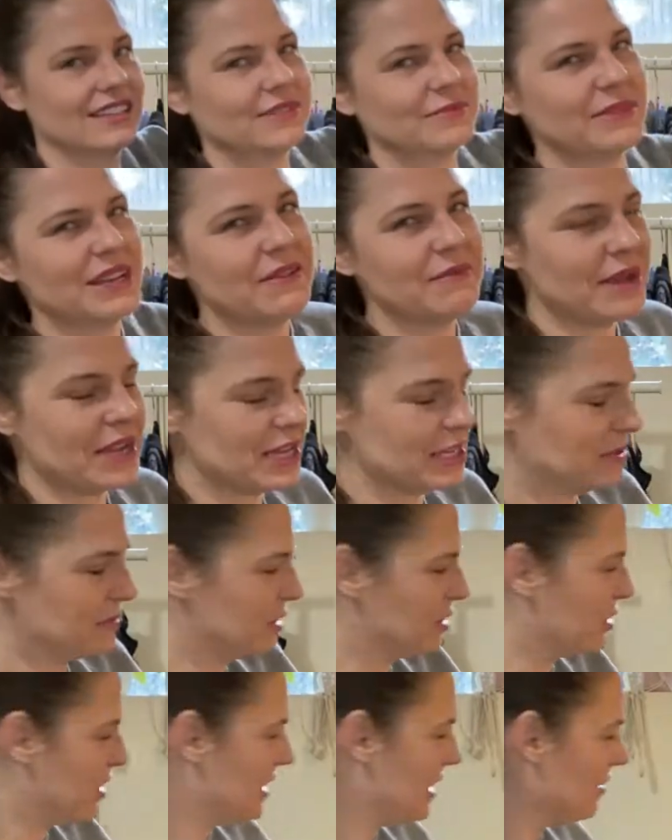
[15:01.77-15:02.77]
Not my
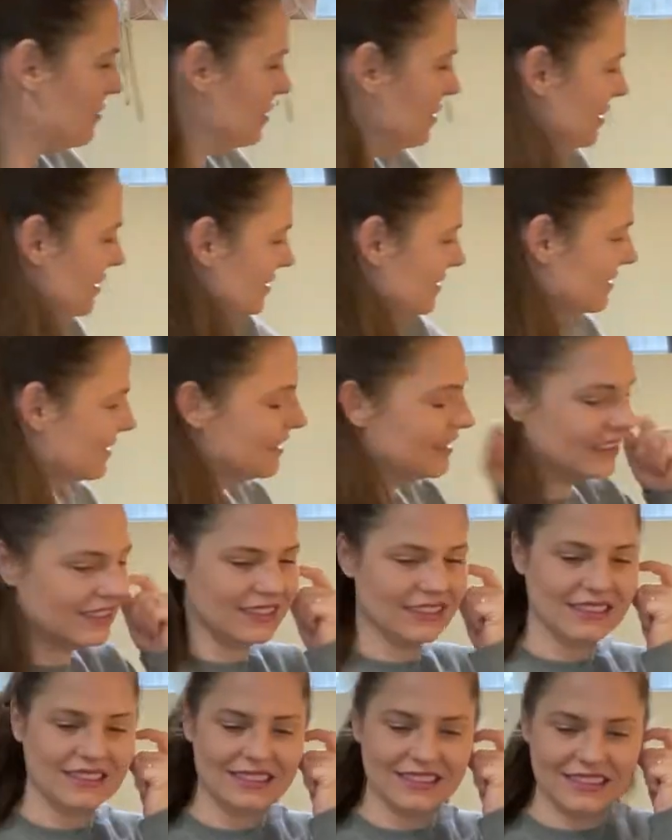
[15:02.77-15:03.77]
husband try that one on.
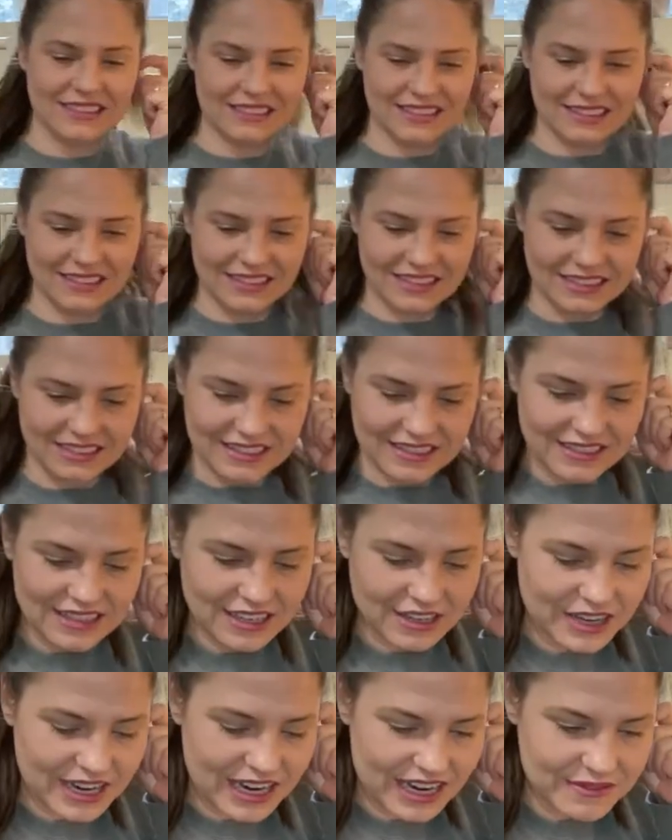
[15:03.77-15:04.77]

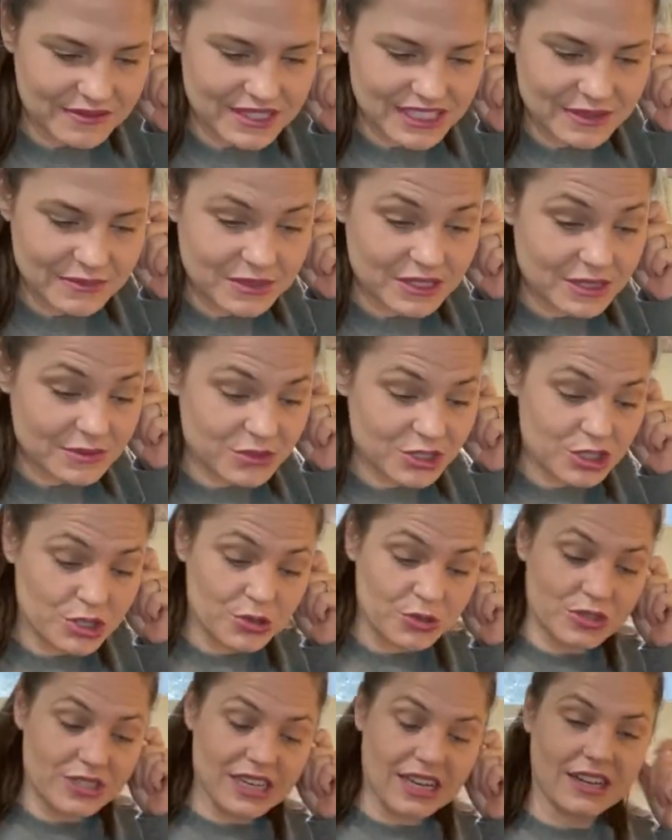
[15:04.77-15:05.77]
Okay, I'm seeing some
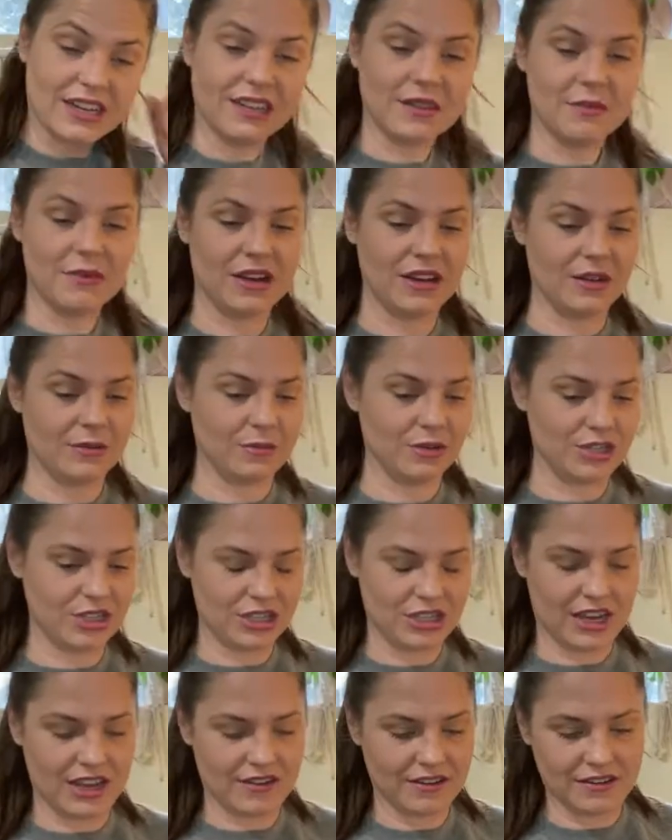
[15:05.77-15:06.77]
shoes down in the bottom, which
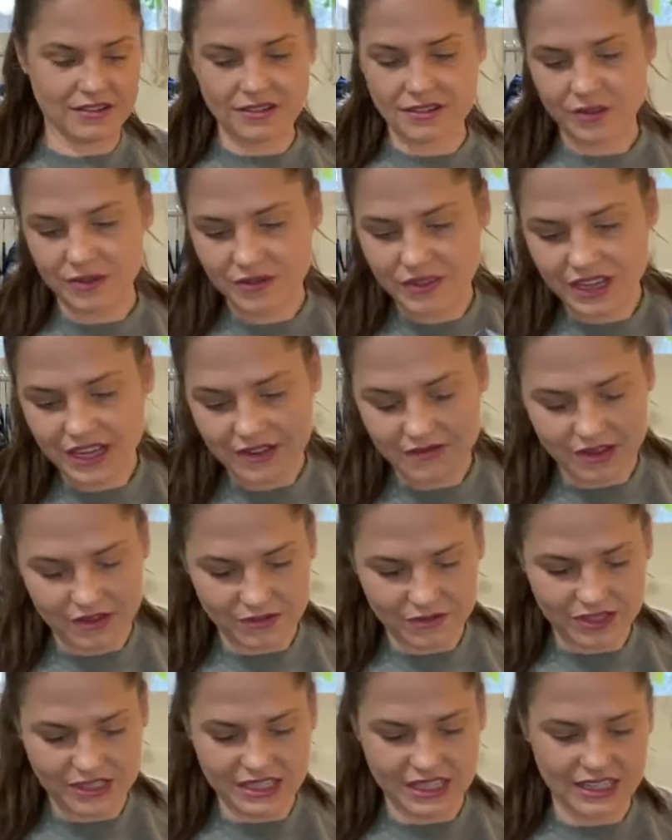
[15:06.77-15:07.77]
I don't think I've ever
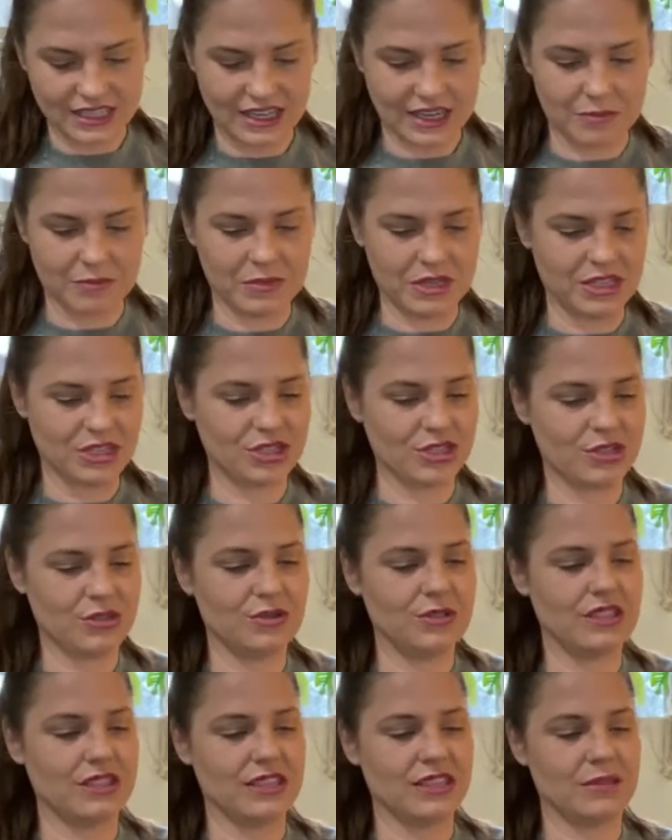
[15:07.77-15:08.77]
seen like men's
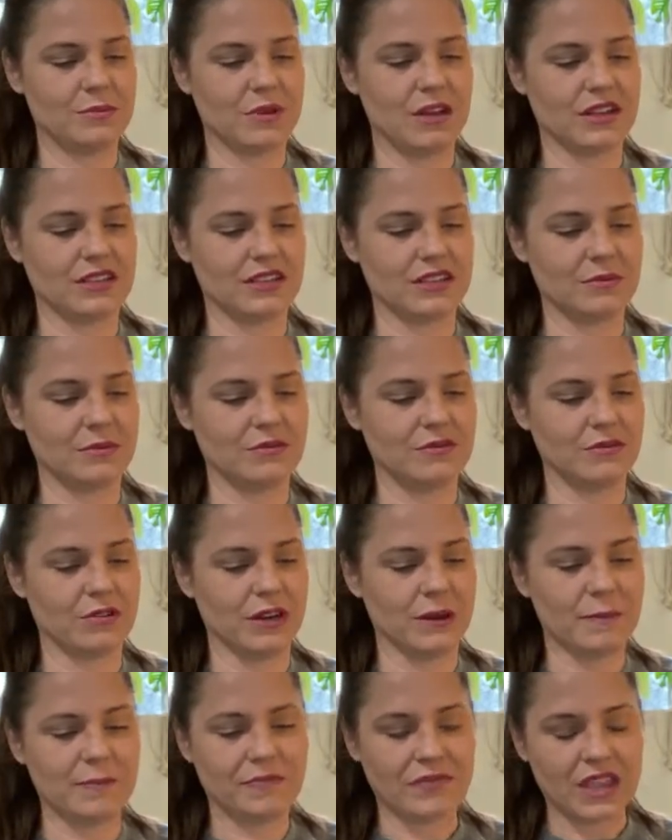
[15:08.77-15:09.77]
shoes in these boxes before.
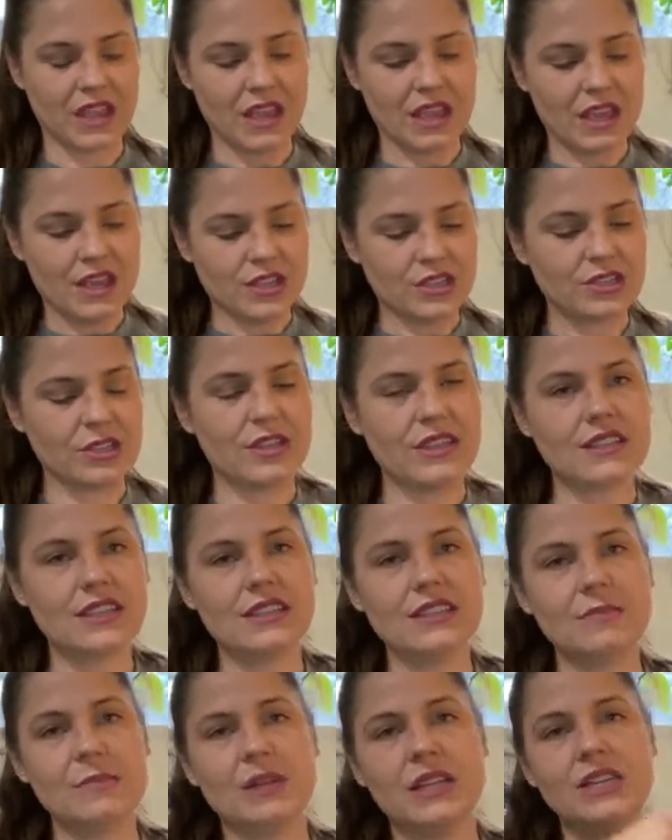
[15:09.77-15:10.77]
So this
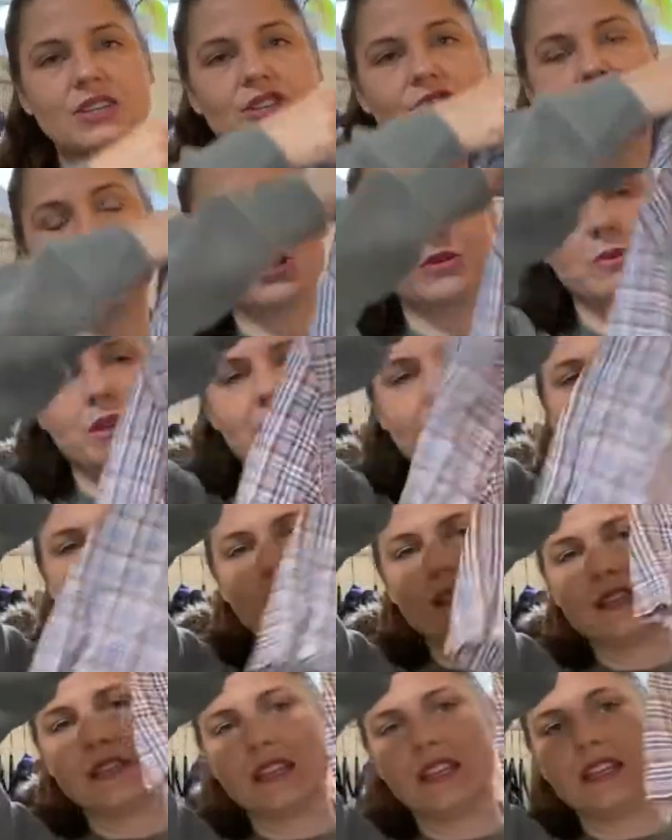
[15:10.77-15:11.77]
is Ben Sherman.
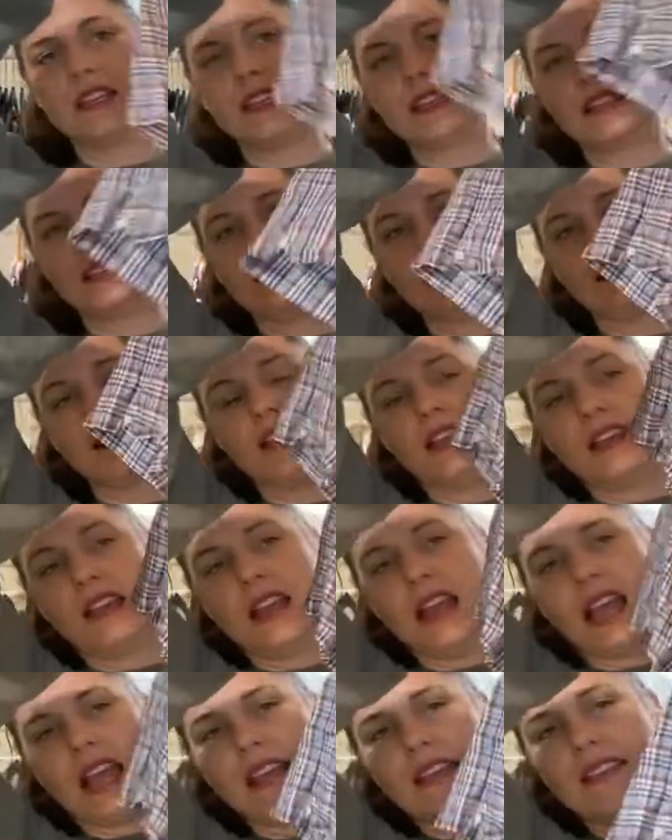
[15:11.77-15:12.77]
This is,
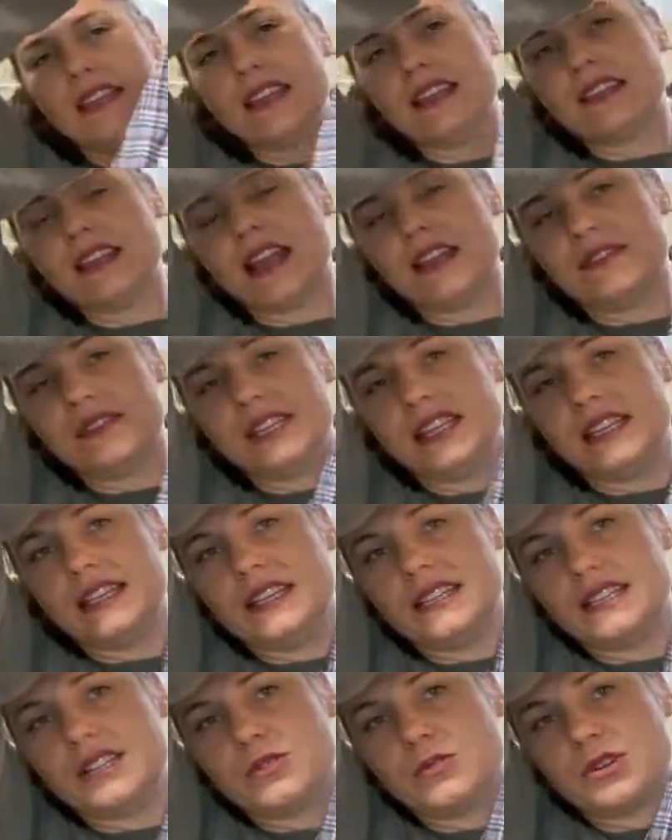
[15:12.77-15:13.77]
I think I've seen
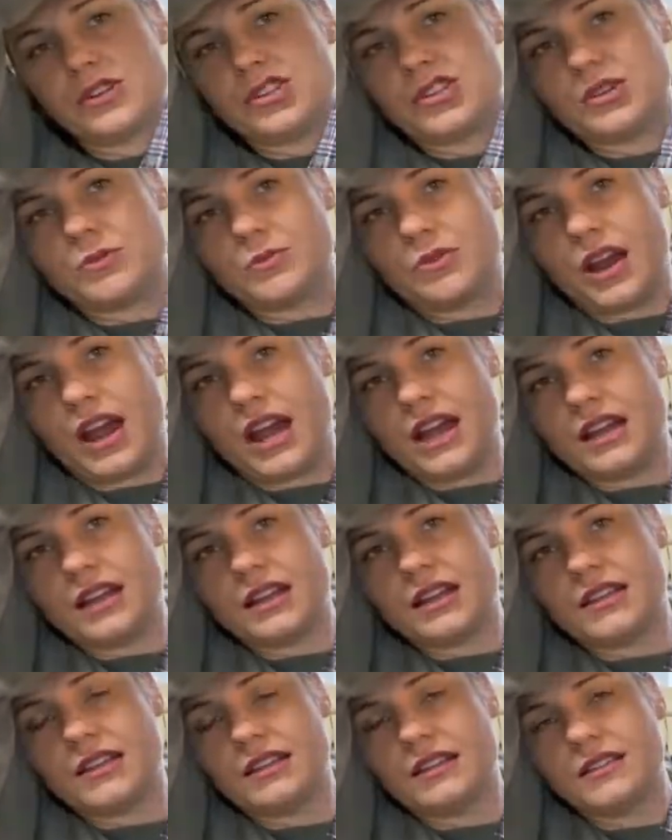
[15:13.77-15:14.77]
these at Nordstrom Rack.
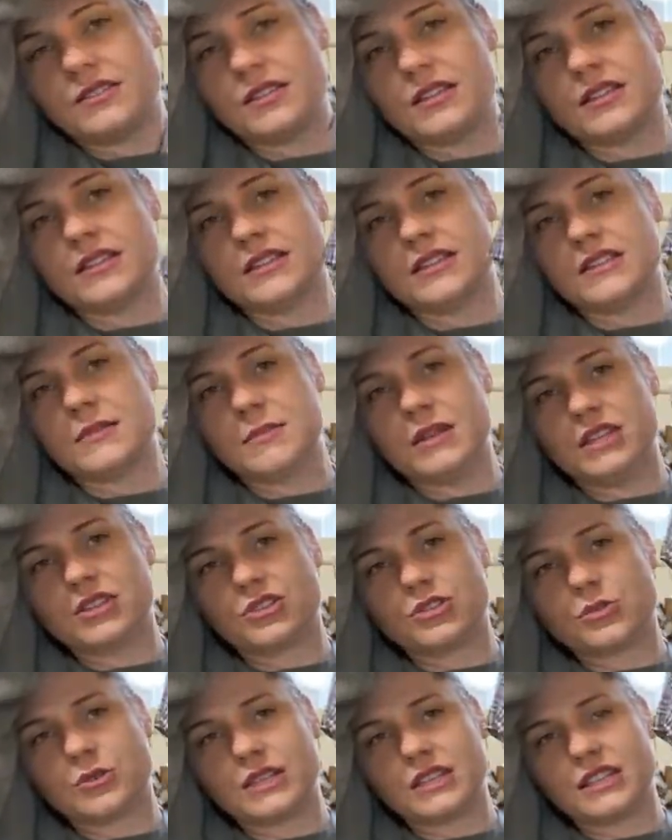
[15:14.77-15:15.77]
So this is a men's
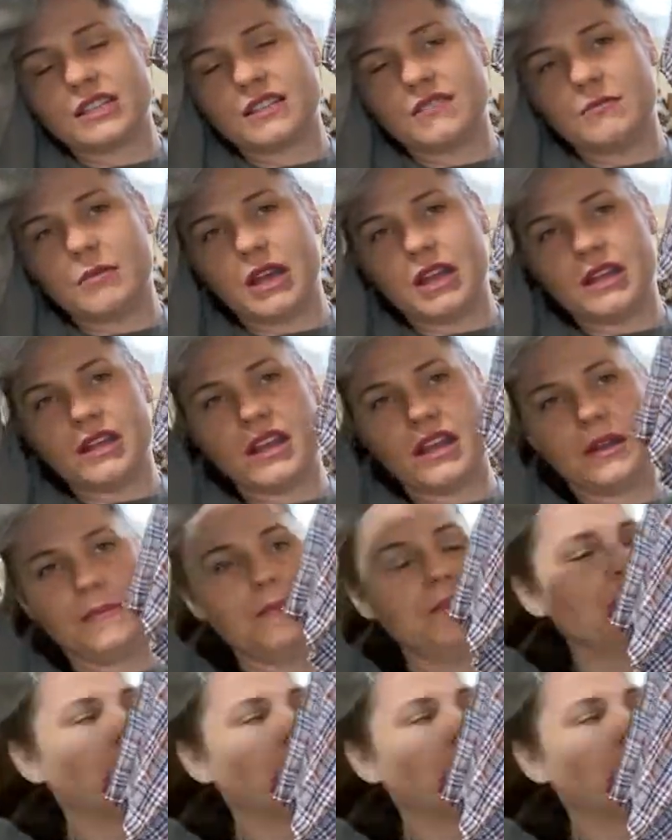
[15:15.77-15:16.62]
short sleeve button up.